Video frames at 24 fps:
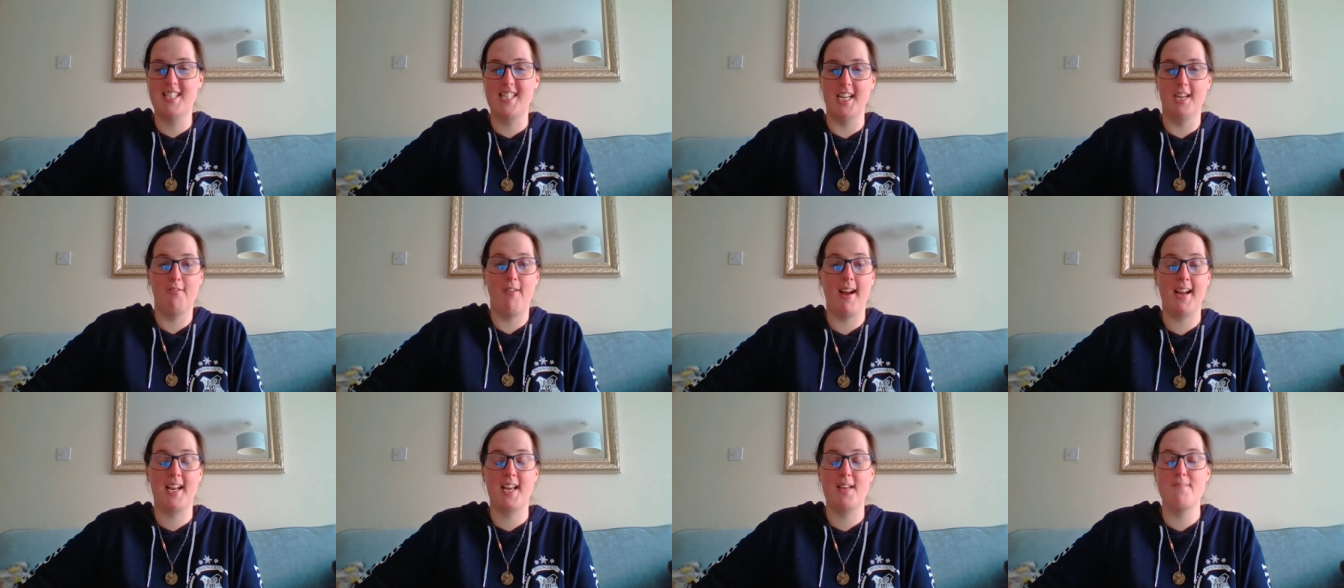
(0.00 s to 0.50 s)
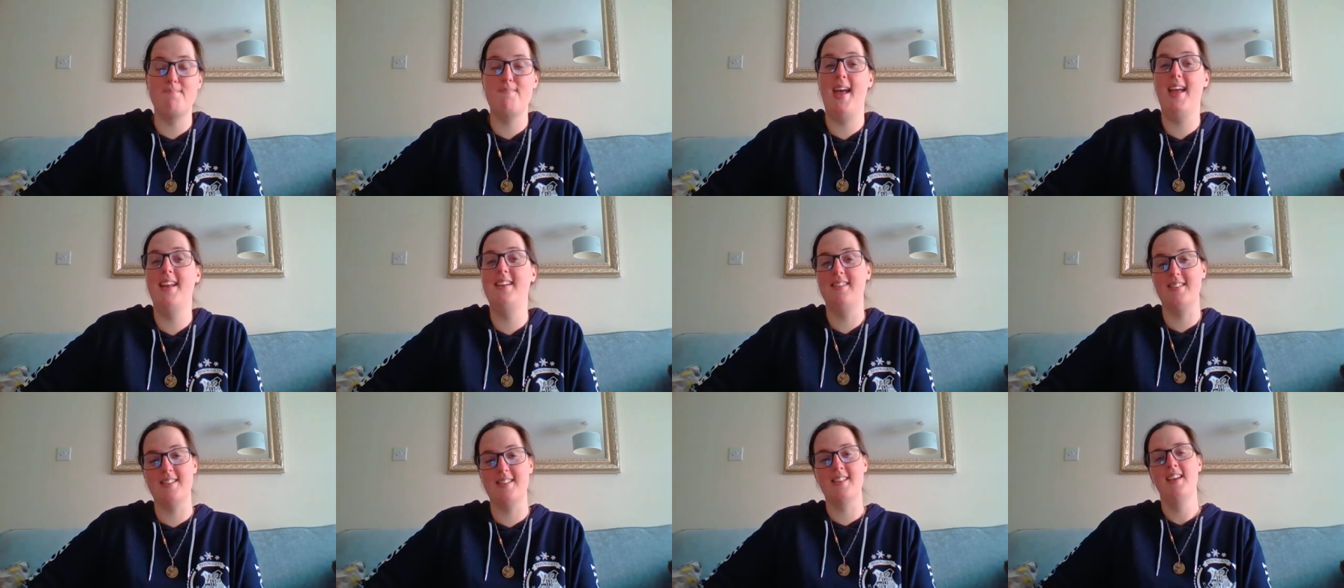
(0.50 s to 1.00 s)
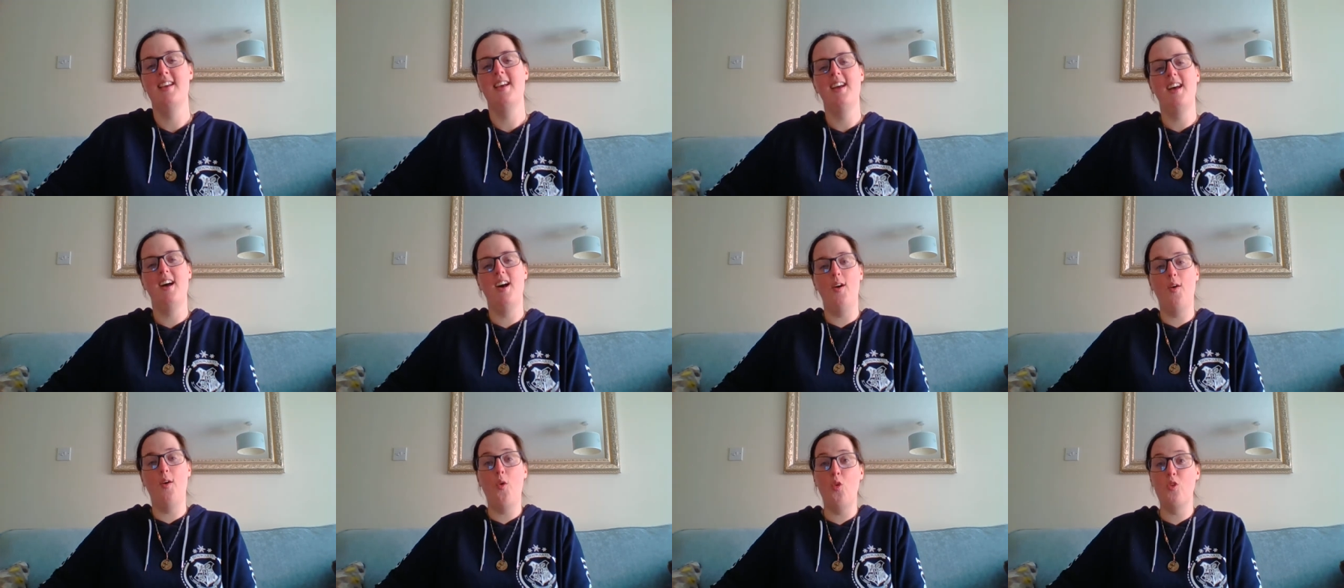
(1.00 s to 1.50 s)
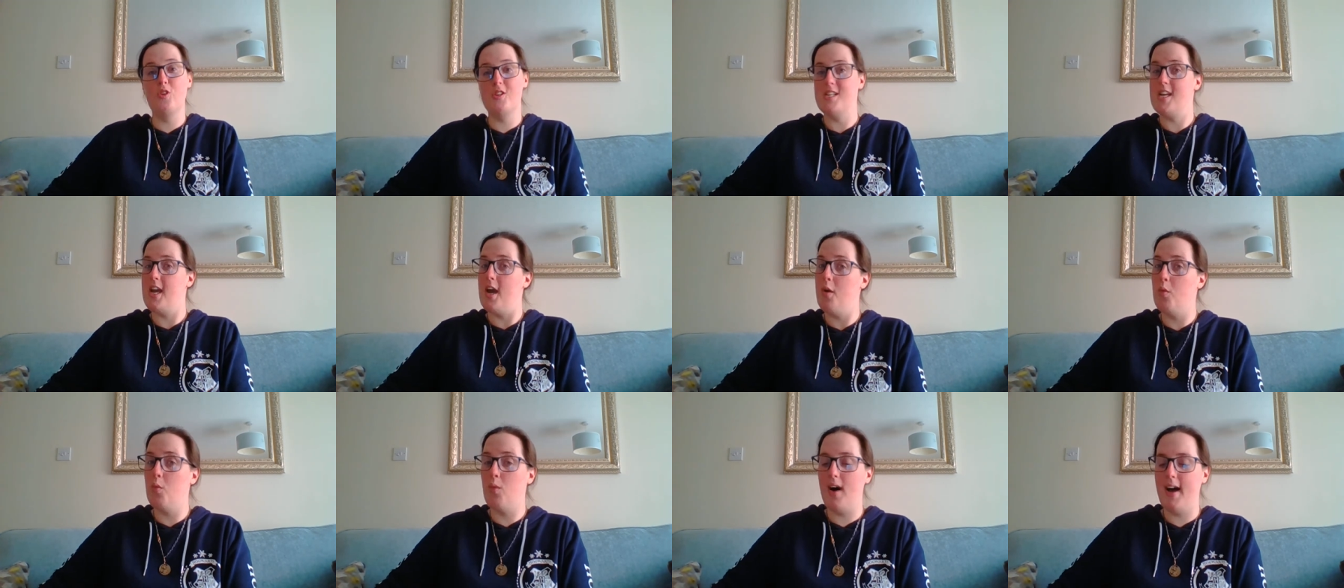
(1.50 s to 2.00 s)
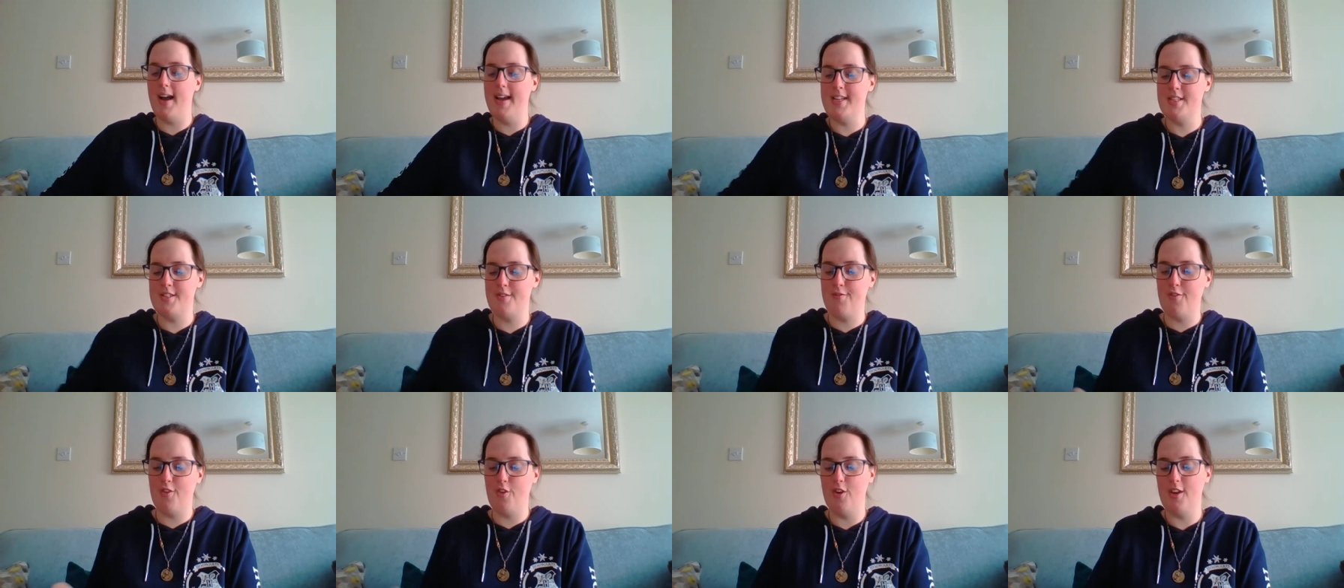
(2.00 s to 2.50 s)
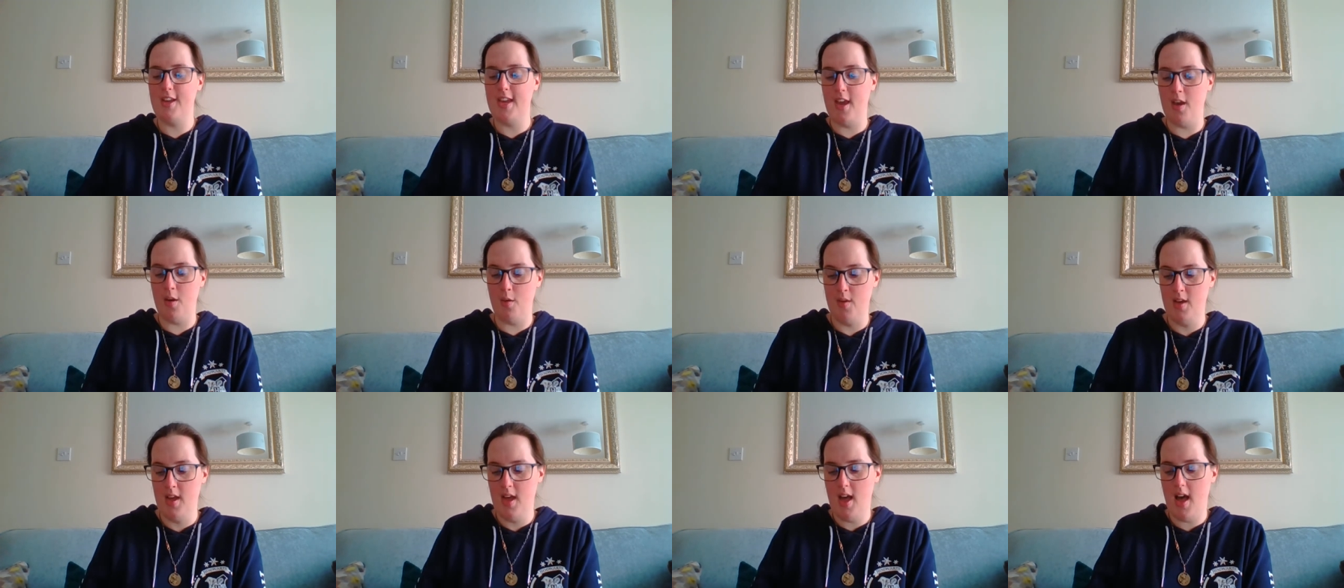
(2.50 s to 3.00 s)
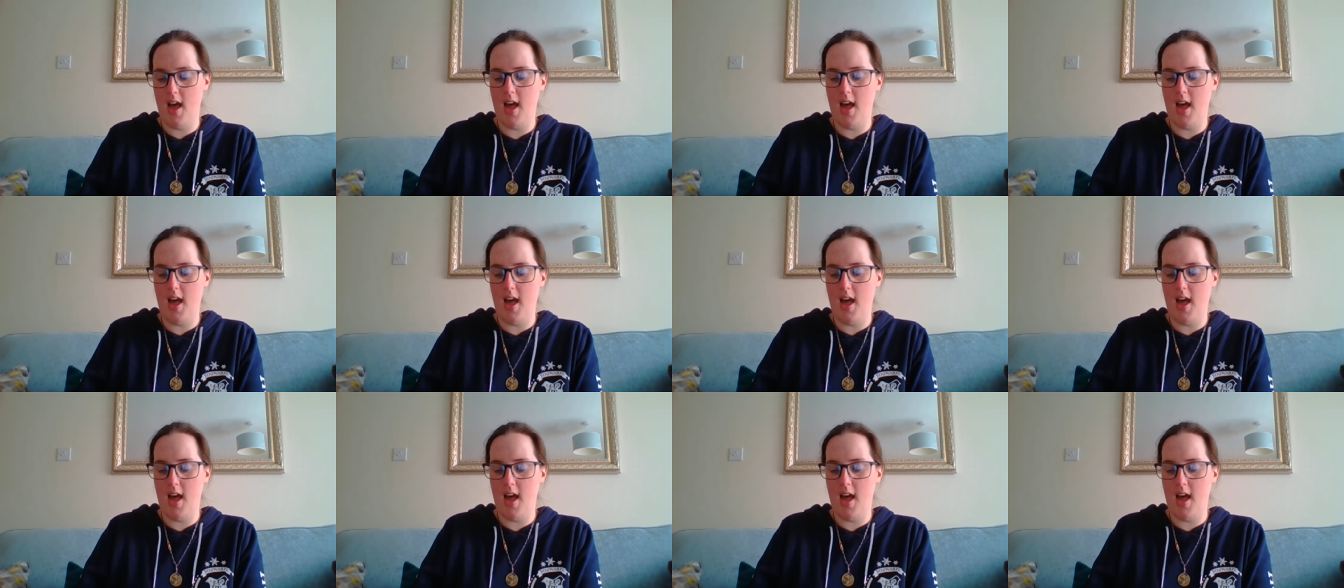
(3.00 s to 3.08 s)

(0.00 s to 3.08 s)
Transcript: to recommend audio wise for you.